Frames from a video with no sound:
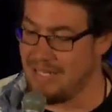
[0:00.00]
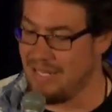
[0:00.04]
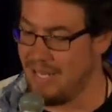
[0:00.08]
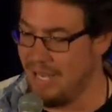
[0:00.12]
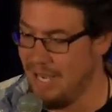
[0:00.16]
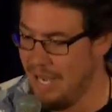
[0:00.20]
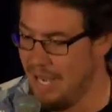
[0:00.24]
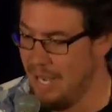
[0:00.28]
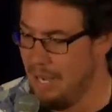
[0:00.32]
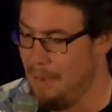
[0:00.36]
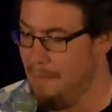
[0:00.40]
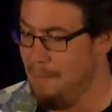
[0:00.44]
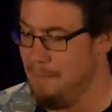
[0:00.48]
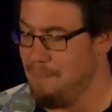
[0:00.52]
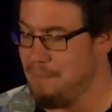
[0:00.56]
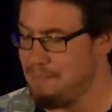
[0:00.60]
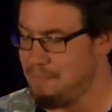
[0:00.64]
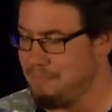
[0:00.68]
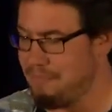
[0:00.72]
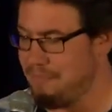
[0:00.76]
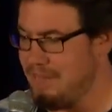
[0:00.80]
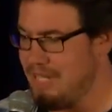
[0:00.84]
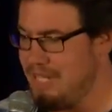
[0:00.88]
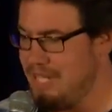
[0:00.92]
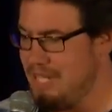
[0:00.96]

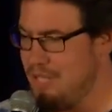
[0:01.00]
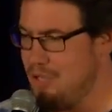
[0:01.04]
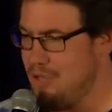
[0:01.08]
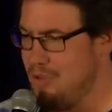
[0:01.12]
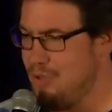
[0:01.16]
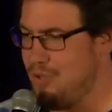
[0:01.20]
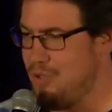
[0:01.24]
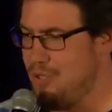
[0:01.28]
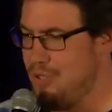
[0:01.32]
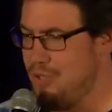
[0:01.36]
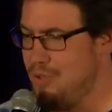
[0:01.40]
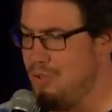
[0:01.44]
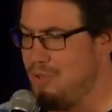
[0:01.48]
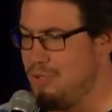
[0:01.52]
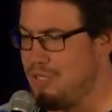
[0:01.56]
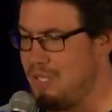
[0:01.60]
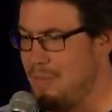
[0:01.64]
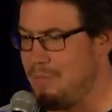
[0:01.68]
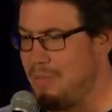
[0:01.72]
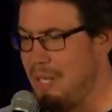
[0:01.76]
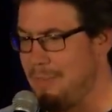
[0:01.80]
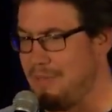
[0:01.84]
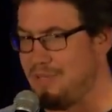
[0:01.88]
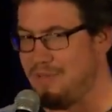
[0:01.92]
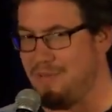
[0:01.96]
um, you, you
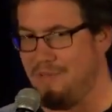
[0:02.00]
sometimes